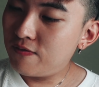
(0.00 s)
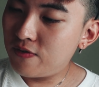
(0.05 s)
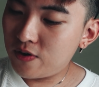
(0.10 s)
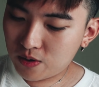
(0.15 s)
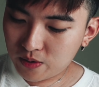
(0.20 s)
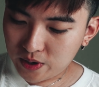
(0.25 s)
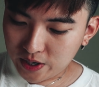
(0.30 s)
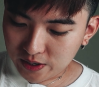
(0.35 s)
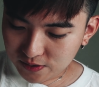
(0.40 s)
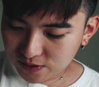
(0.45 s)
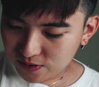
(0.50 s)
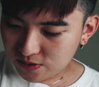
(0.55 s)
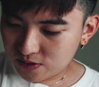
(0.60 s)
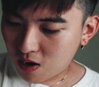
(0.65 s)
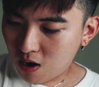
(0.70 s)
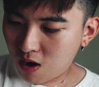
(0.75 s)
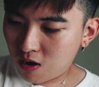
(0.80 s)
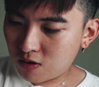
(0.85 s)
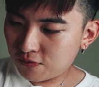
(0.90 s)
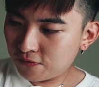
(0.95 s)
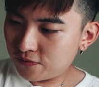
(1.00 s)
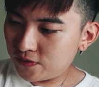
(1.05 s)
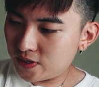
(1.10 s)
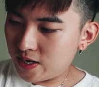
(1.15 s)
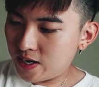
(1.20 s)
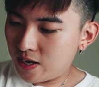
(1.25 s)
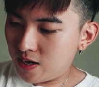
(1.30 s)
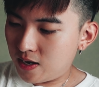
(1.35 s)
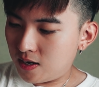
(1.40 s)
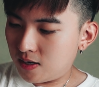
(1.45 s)
very soft,
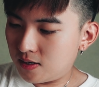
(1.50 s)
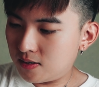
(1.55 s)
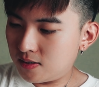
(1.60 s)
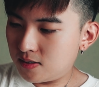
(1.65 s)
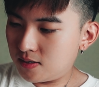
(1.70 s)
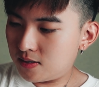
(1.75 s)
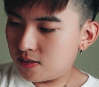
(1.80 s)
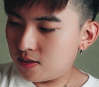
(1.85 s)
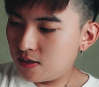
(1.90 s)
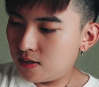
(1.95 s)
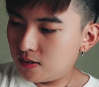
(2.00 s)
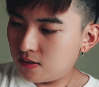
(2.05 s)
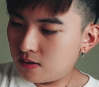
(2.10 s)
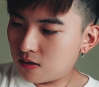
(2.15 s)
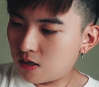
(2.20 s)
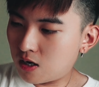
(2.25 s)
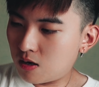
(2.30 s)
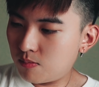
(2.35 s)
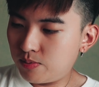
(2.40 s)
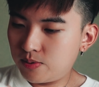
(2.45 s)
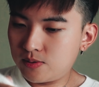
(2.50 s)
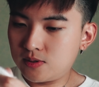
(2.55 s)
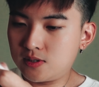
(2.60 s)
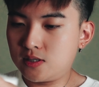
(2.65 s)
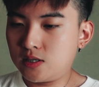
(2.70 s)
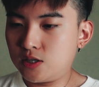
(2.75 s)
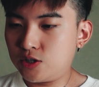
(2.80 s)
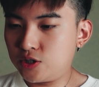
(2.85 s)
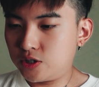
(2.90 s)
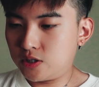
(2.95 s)
and the
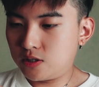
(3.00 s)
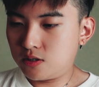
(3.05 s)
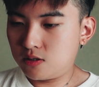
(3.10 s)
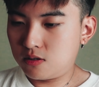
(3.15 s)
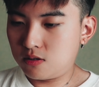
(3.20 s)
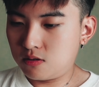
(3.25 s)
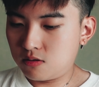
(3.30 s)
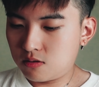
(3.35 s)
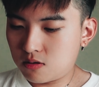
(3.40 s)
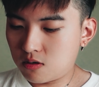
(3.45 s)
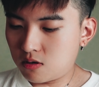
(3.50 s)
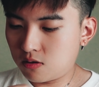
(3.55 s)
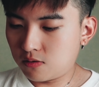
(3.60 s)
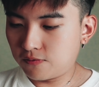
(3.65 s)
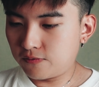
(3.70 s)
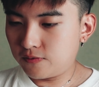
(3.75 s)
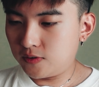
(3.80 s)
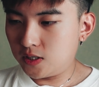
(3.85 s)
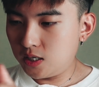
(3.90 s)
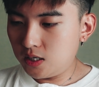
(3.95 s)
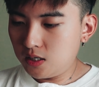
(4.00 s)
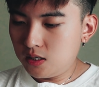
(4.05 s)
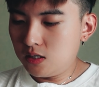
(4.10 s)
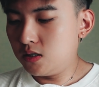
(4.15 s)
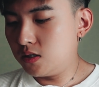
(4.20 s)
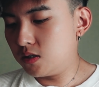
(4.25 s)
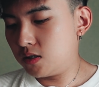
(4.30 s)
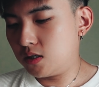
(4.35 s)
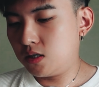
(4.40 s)
composition of this